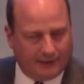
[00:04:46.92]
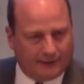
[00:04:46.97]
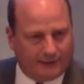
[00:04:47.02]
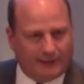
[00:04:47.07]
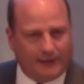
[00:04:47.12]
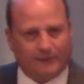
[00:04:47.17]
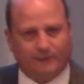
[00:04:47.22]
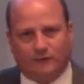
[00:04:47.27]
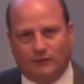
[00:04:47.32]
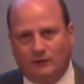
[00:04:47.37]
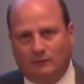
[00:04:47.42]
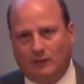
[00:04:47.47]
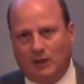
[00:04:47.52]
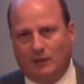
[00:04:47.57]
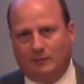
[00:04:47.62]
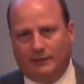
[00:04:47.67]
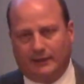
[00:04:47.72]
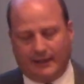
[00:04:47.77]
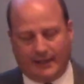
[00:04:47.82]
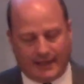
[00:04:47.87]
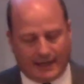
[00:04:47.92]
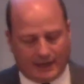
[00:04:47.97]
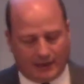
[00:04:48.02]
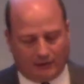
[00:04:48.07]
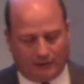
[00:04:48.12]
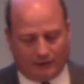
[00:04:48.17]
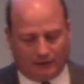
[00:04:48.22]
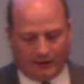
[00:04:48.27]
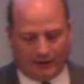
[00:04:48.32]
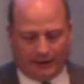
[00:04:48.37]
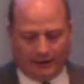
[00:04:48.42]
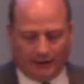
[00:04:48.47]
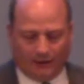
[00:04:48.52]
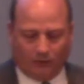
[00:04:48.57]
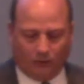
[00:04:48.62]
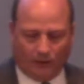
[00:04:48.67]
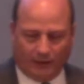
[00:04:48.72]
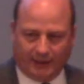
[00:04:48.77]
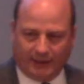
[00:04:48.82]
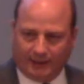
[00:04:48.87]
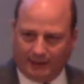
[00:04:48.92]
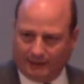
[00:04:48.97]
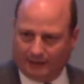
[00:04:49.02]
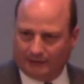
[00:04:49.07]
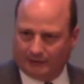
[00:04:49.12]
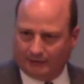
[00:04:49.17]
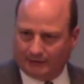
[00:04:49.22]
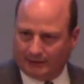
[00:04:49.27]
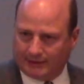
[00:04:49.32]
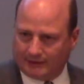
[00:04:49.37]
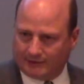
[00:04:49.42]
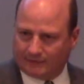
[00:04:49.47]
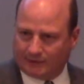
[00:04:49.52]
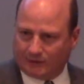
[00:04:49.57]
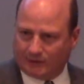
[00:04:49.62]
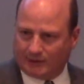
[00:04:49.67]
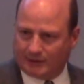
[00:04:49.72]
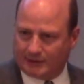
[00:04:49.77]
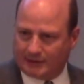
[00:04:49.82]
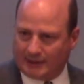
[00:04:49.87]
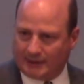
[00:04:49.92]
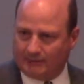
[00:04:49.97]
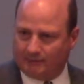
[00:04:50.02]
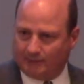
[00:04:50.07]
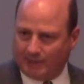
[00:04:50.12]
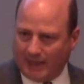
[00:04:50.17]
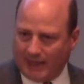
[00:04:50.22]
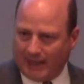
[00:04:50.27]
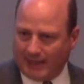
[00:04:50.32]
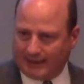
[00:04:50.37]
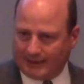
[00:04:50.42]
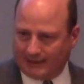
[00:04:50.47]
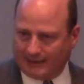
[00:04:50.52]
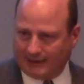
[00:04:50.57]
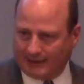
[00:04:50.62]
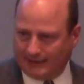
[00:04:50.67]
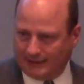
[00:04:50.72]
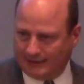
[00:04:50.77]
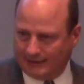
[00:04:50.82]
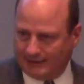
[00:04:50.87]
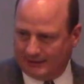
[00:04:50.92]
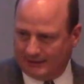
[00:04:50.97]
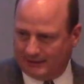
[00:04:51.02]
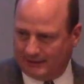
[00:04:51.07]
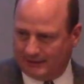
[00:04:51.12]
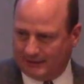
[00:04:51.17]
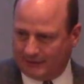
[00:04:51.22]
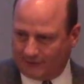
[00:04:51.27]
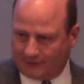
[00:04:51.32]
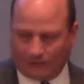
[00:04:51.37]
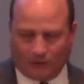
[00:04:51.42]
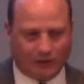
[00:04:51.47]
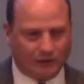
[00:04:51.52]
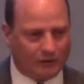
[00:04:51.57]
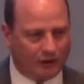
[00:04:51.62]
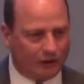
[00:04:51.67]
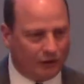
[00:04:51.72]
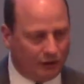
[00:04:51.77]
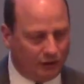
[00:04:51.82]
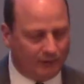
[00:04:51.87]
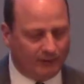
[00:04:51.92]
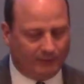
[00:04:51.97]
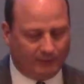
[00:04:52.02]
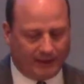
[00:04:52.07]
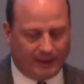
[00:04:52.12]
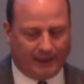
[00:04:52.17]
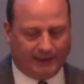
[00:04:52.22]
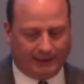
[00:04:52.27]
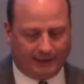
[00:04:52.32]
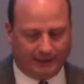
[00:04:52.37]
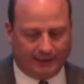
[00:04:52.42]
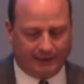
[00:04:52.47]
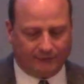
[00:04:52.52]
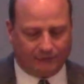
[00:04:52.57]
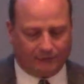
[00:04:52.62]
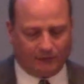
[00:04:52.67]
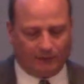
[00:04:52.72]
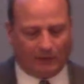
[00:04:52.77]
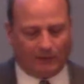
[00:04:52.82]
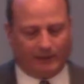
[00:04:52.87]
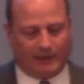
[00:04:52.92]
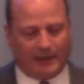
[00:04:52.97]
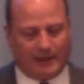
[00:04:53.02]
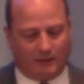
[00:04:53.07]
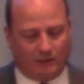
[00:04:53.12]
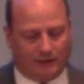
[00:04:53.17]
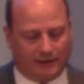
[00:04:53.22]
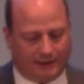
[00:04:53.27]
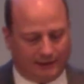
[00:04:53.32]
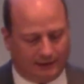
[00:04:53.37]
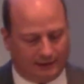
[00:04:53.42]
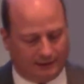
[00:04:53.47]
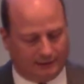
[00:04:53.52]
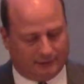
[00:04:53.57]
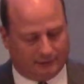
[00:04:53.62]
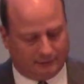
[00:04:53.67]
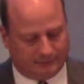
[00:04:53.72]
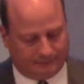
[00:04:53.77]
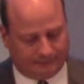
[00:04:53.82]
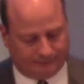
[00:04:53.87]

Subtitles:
Think for a moment how we heal as far as a body, as far as our human body. Think for a moment how we heal.